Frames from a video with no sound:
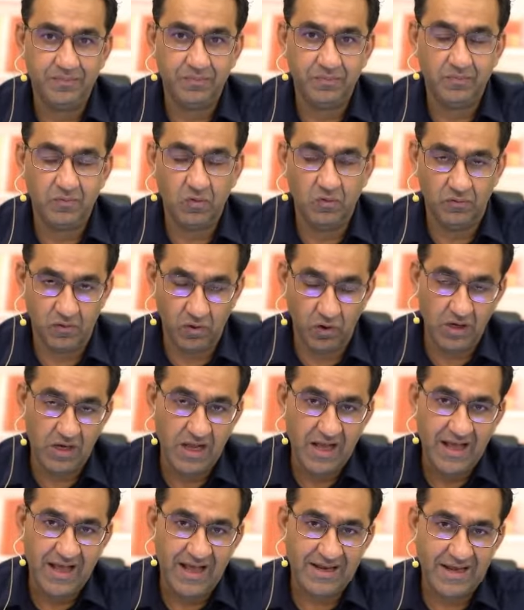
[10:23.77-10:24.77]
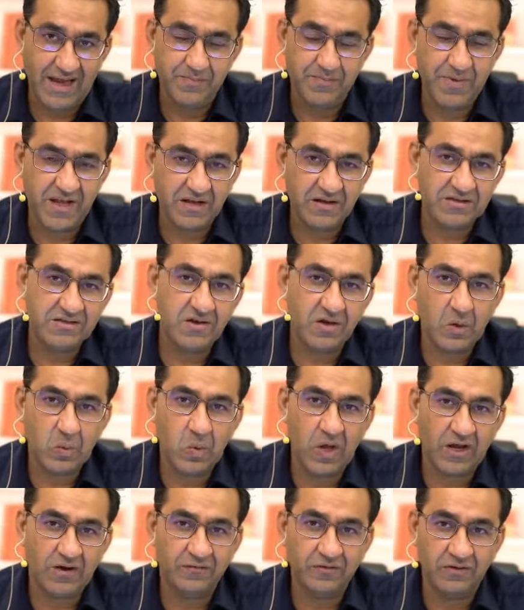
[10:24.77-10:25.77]
overall. And because you're
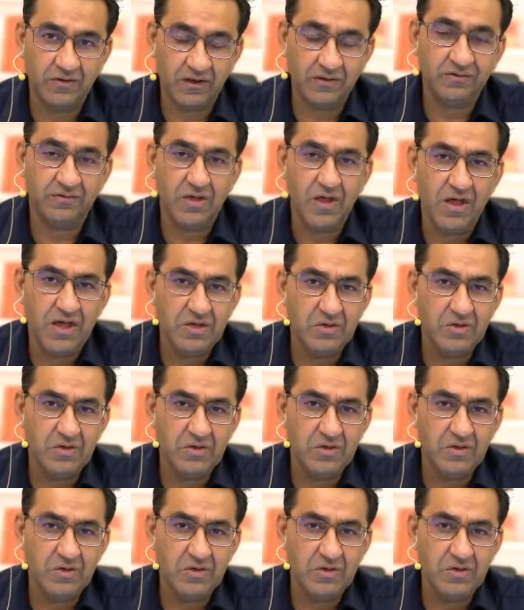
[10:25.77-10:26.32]
aware of this,